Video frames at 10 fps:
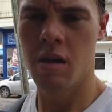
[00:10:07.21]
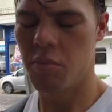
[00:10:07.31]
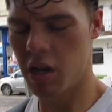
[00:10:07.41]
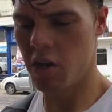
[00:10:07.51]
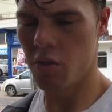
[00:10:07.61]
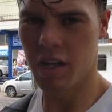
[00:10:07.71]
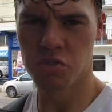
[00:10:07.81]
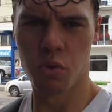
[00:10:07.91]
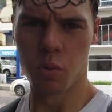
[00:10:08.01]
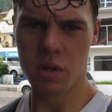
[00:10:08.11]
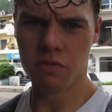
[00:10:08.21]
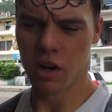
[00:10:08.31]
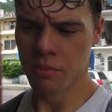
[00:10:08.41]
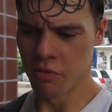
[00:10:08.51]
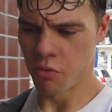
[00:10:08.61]
But I know that's where we've
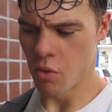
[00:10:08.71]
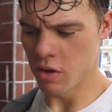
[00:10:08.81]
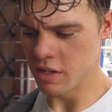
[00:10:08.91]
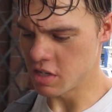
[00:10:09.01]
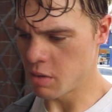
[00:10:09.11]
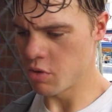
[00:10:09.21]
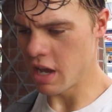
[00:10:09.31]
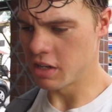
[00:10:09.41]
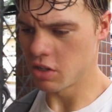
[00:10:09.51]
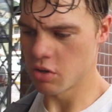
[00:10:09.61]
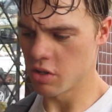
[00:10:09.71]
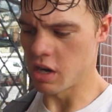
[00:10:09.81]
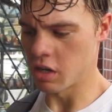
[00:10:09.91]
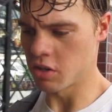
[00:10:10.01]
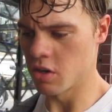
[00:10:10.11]
gone before anytime we had to go to the
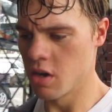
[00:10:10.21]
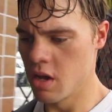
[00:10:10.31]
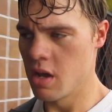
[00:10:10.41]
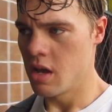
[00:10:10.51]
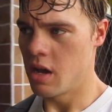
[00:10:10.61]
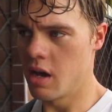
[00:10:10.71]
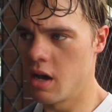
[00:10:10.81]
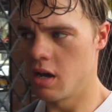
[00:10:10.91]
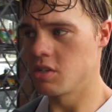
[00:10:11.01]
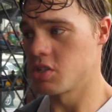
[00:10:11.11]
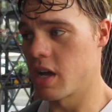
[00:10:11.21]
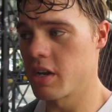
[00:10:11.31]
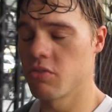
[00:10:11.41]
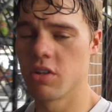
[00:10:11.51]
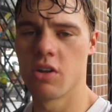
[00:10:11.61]
doctor. I
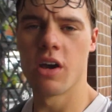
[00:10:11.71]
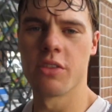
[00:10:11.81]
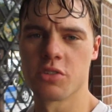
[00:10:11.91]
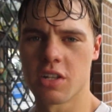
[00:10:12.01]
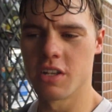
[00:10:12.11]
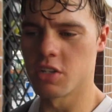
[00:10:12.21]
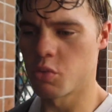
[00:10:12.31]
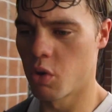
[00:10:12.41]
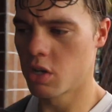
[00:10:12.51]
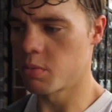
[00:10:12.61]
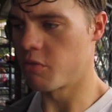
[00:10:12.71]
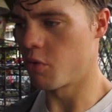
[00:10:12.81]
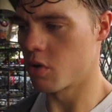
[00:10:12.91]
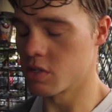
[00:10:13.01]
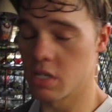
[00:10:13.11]
didn't really know how those clinics worked
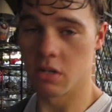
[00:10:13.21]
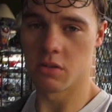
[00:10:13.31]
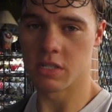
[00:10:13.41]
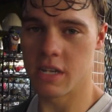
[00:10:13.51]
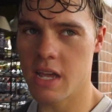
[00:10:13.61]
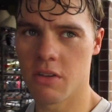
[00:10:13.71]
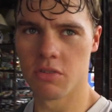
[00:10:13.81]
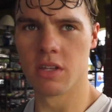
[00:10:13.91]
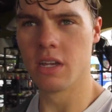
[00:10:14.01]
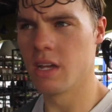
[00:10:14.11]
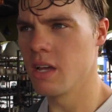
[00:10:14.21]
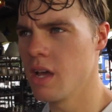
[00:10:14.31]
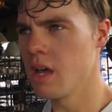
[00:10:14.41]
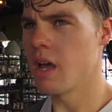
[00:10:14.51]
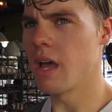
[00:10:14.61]
before until today, really.
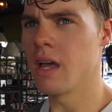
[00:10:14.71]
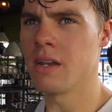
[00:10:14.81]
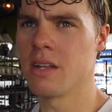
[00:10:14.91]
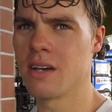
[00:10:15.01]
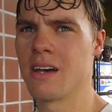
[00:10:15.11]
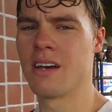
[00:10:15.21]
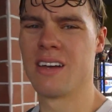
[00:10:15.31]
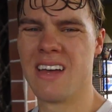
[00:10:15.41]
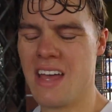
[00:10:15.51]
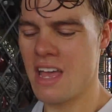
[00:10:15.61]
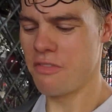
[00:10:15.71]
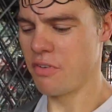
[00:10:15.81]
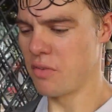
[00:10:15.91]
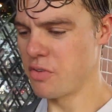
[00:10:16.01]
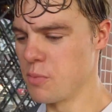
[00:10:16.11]
And it
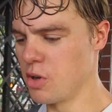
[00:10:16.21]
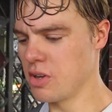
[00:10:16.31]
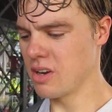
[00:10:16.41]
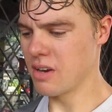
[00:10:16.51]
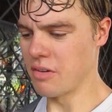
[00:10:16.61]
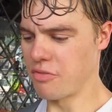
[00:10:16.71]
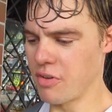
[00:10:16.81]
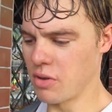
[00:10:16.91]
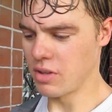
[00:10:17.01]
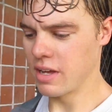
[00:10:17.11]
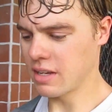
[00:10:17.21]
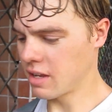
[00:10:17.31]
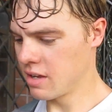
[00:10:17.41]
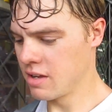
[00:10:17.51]
felt familiar. It felt like